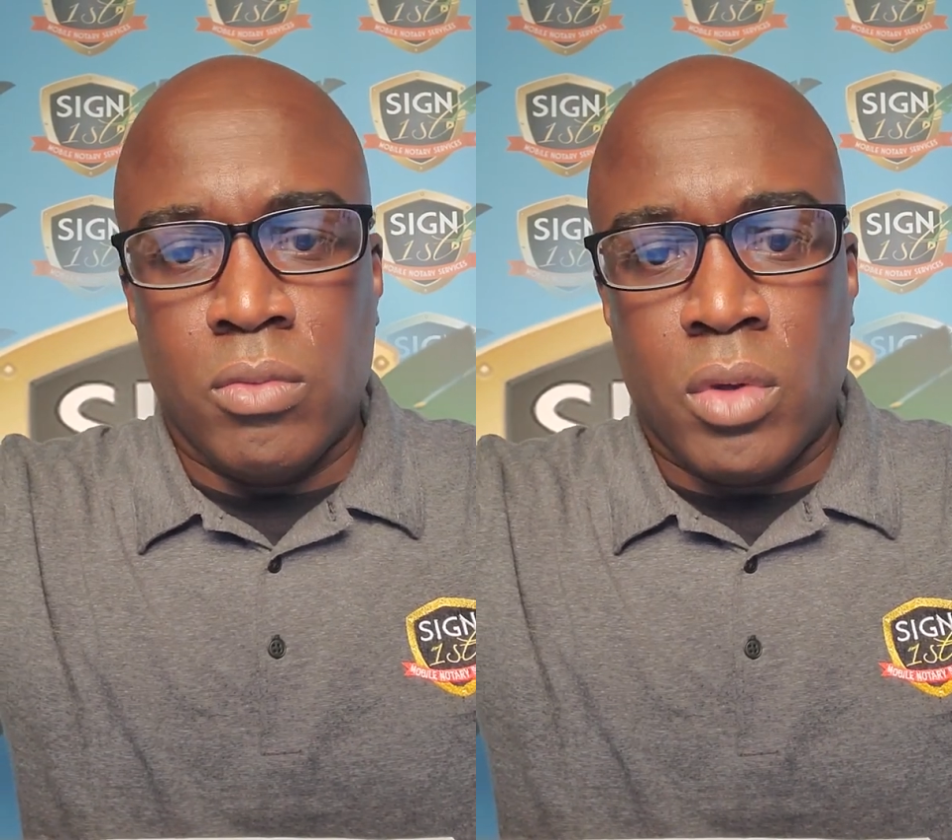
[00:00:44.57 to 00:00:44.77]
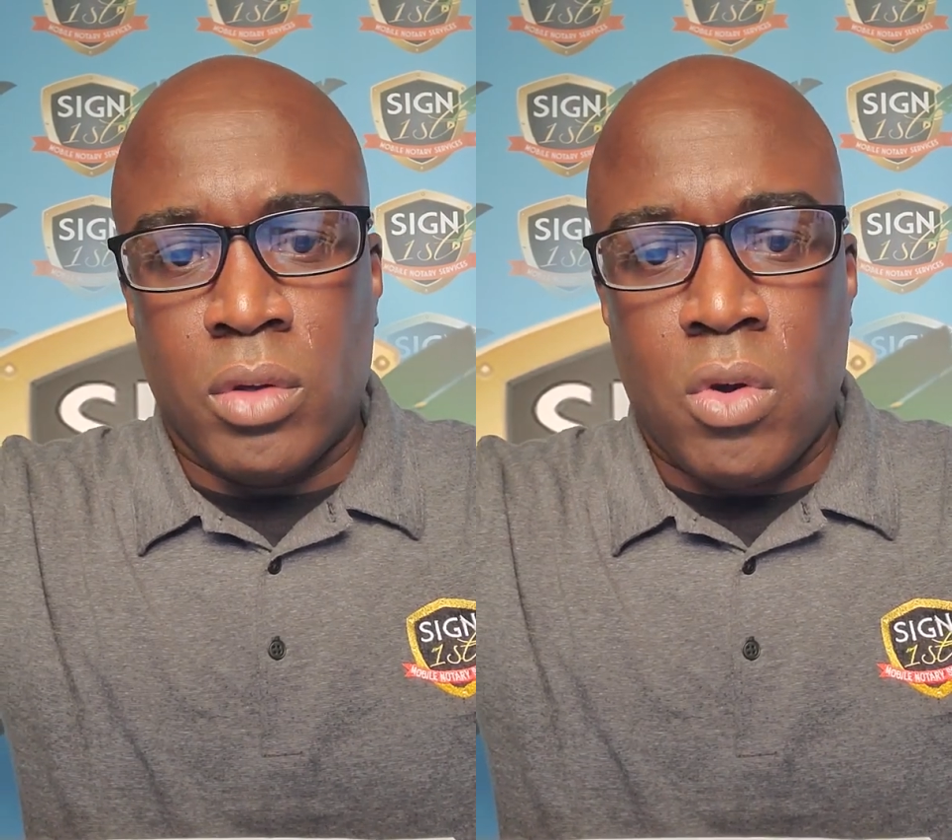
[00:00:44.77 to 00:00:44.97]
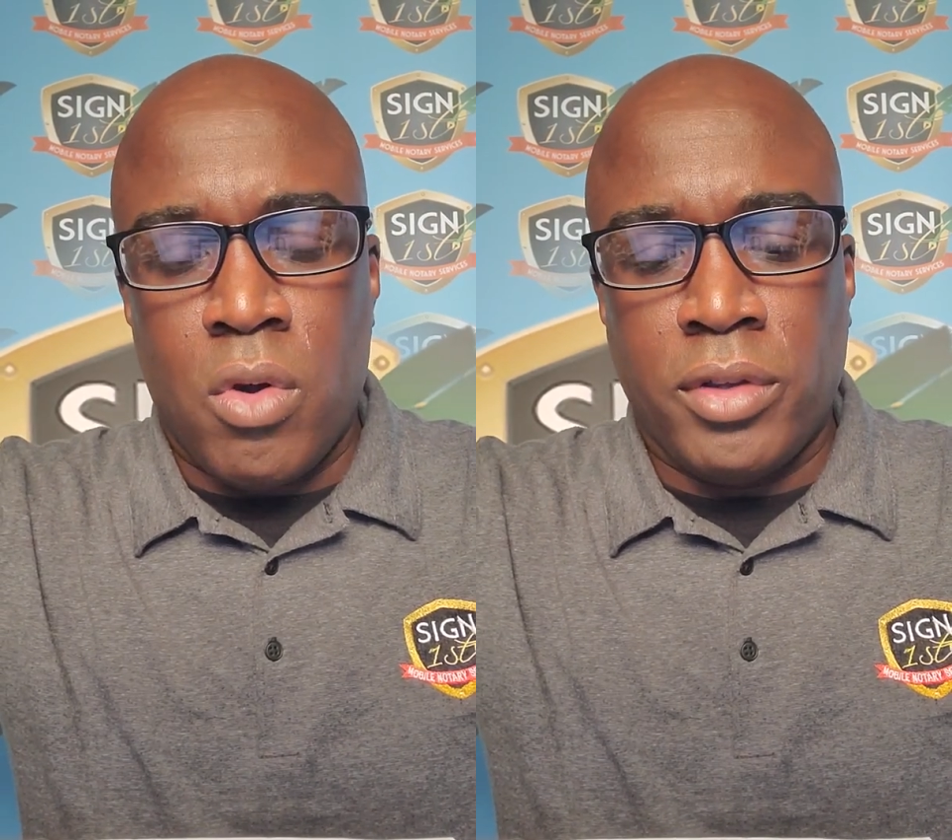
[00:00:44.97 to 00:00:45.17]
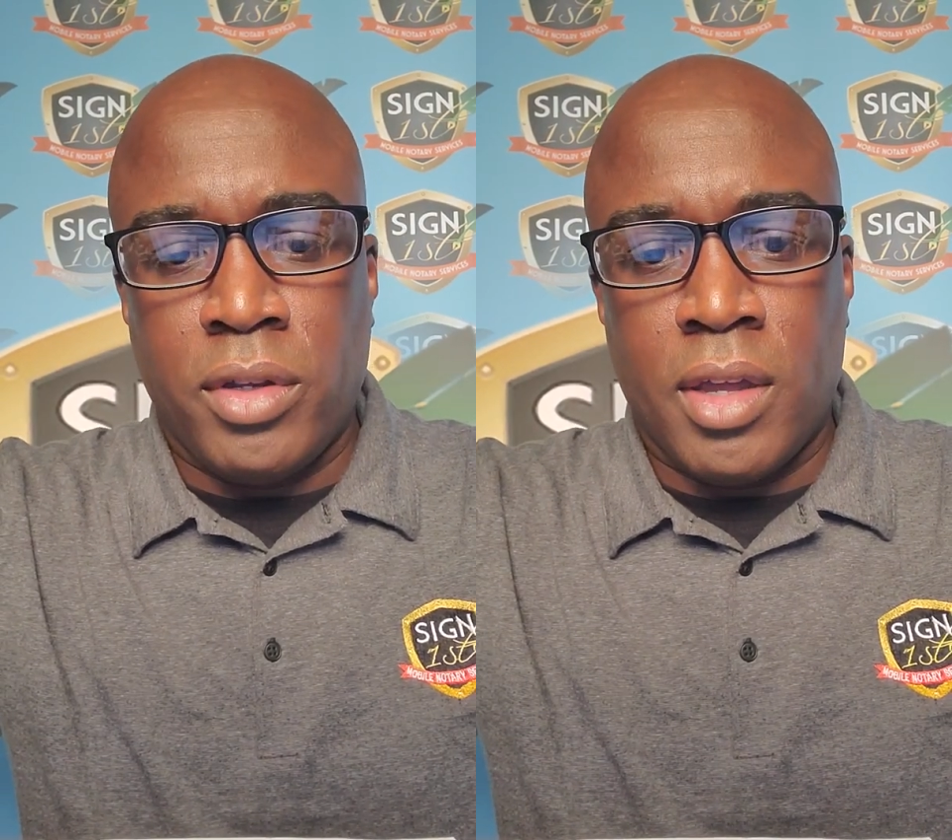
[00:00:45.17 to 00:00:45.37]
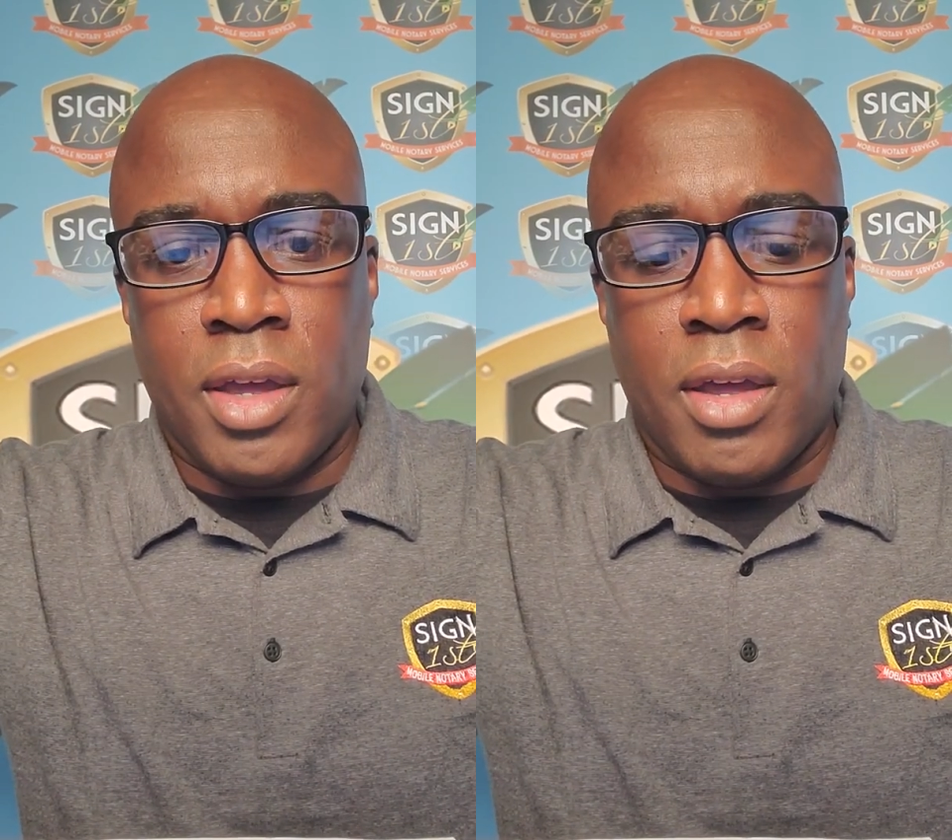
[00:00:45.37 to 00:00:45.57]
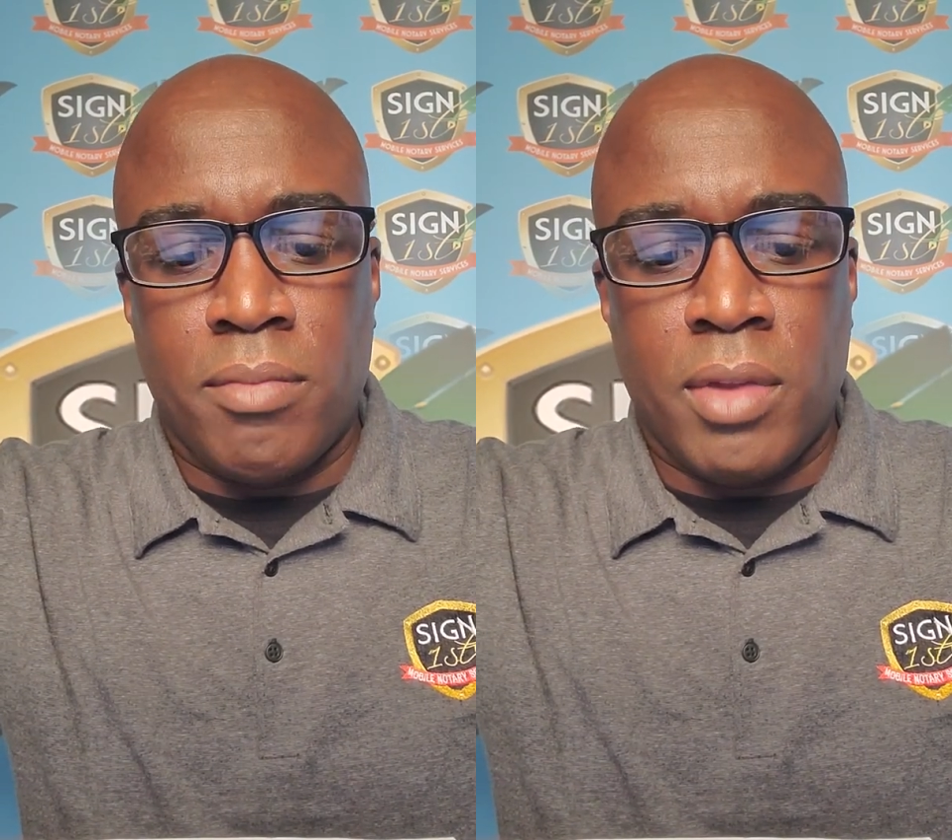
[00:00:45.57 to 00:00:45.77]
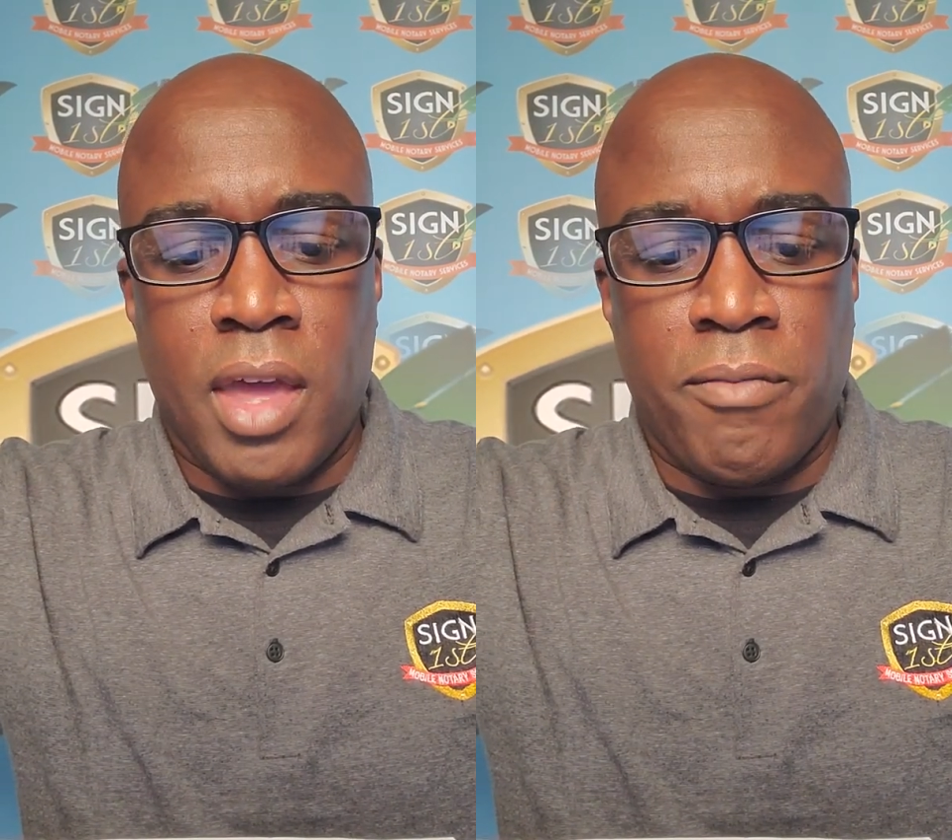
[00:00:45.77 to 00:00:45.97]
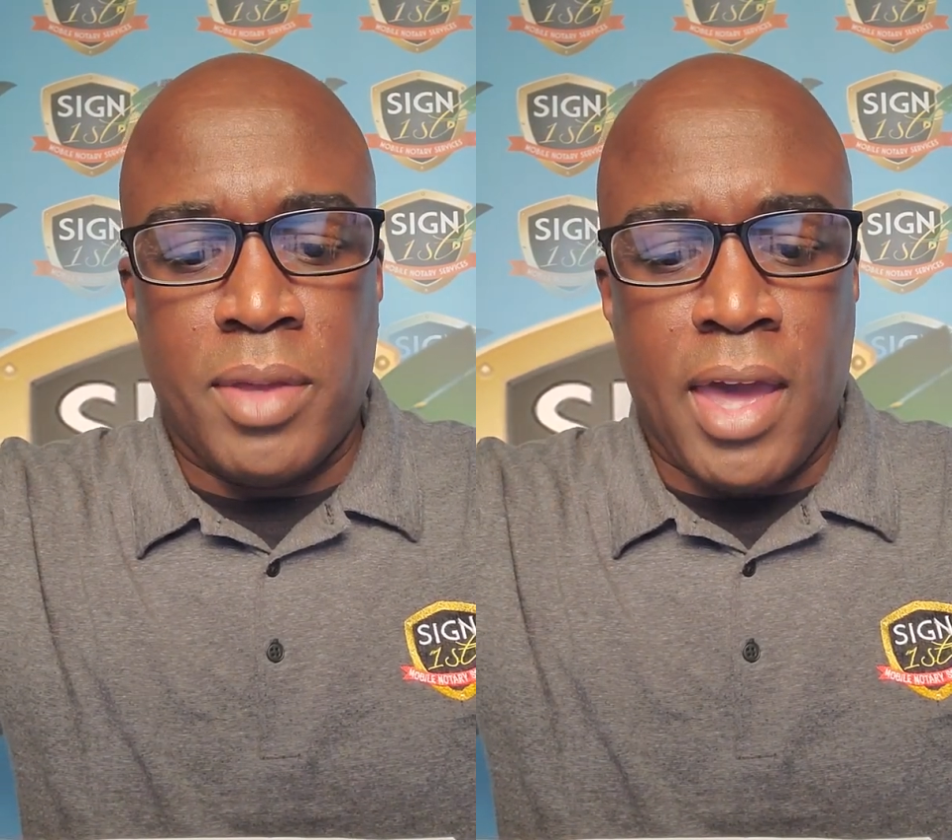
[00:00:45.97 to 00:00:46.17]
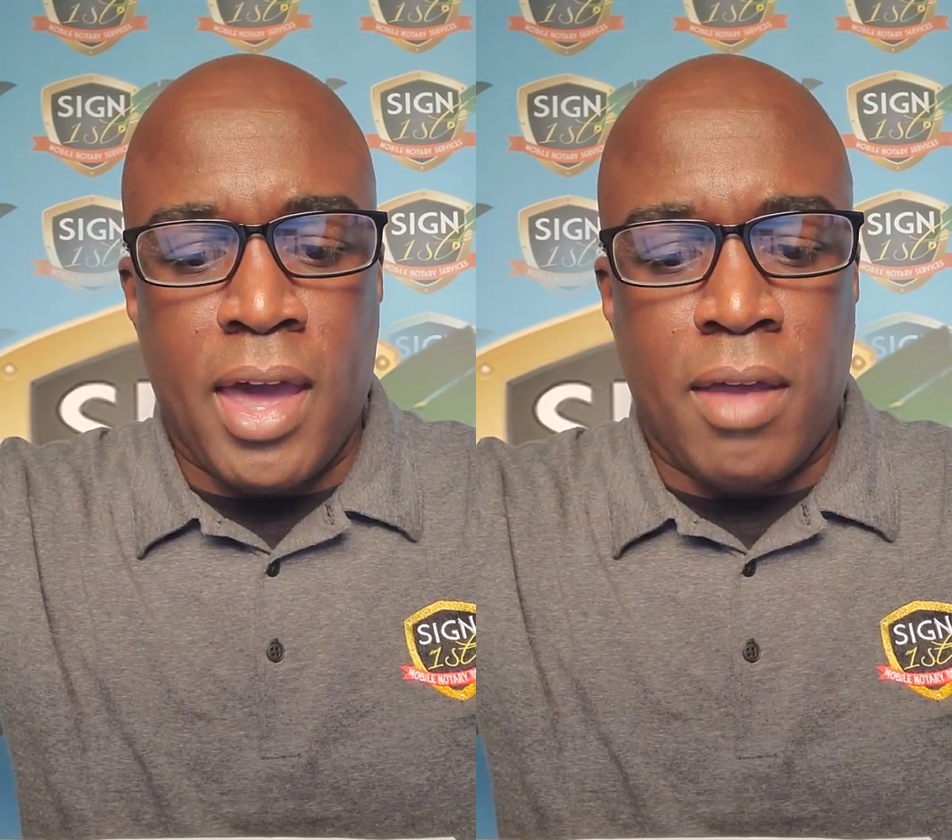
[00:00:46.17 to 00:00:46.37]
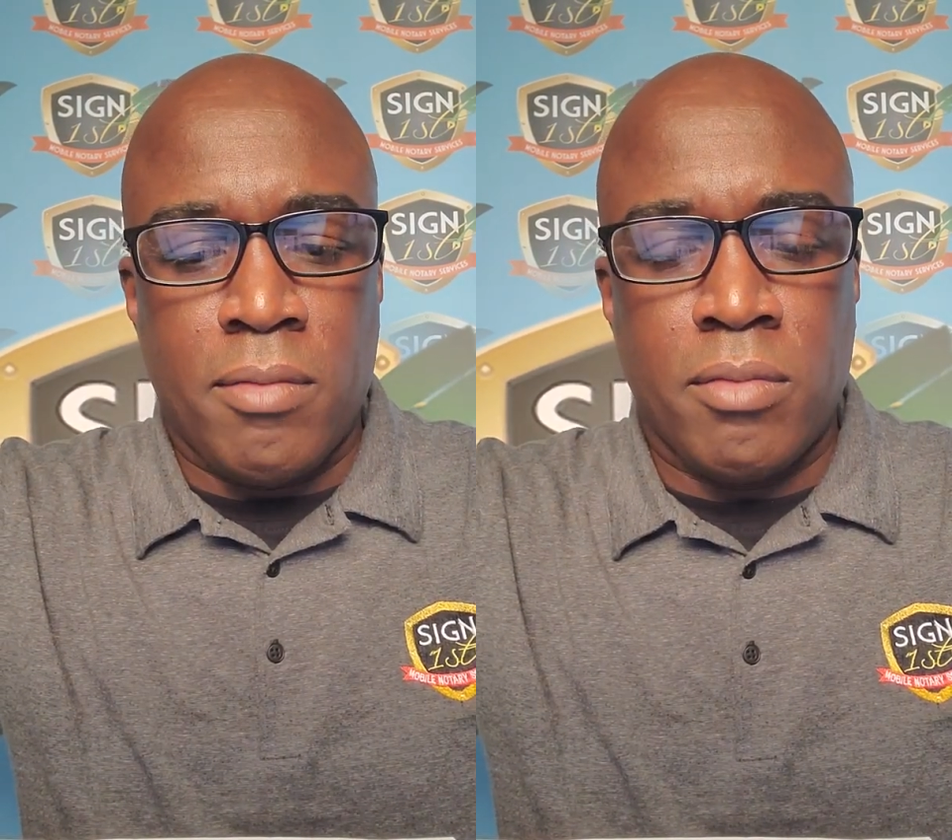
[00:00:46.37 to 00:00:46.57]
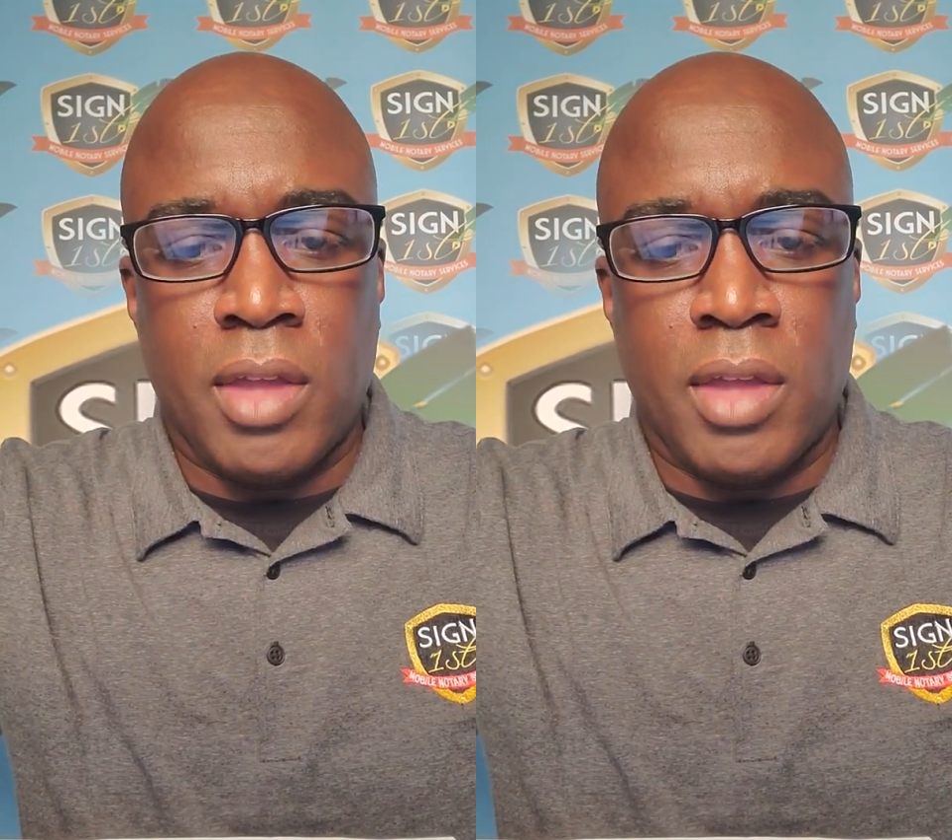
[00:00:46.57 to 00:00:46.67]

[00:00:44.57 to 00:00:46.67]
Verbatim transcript: according to the um, FBI,